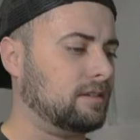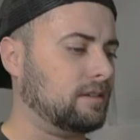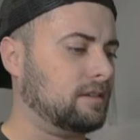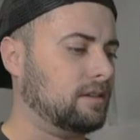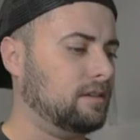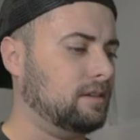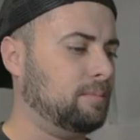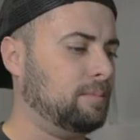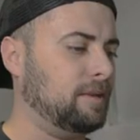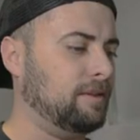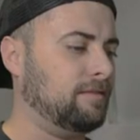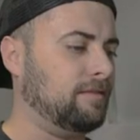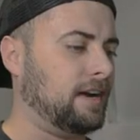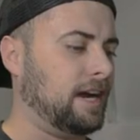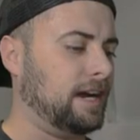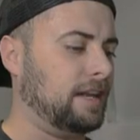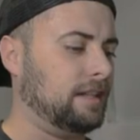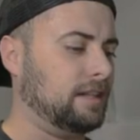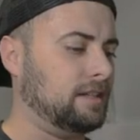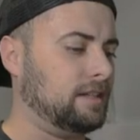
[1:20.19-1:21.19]
It could be
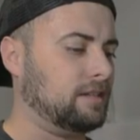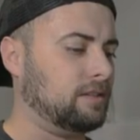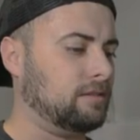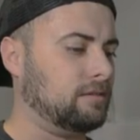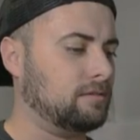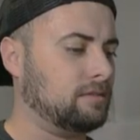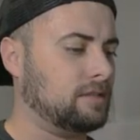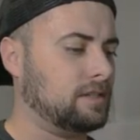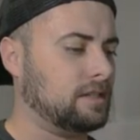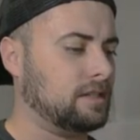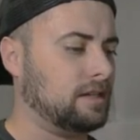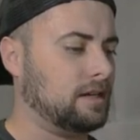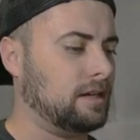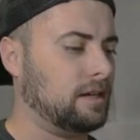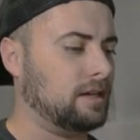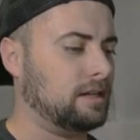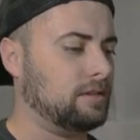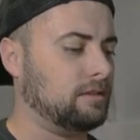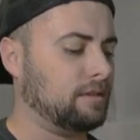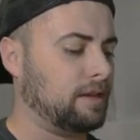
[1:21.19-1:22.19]
Violet. Don't
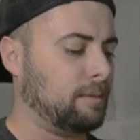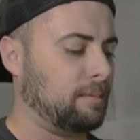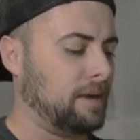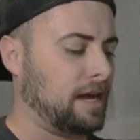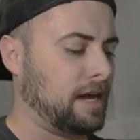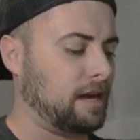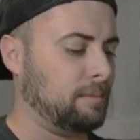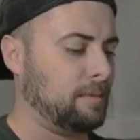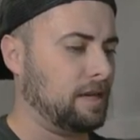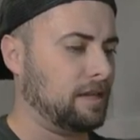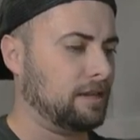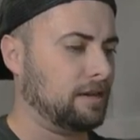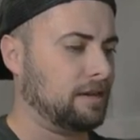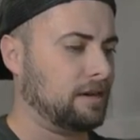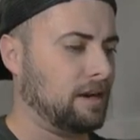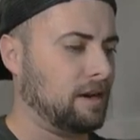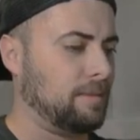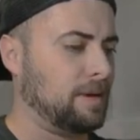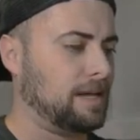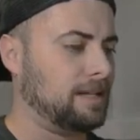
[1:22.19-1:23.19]
uh, don't get mad at me in the
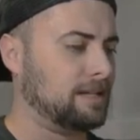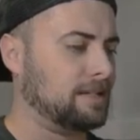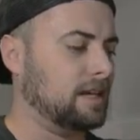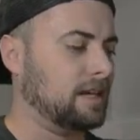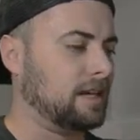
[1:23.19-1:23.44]
comments.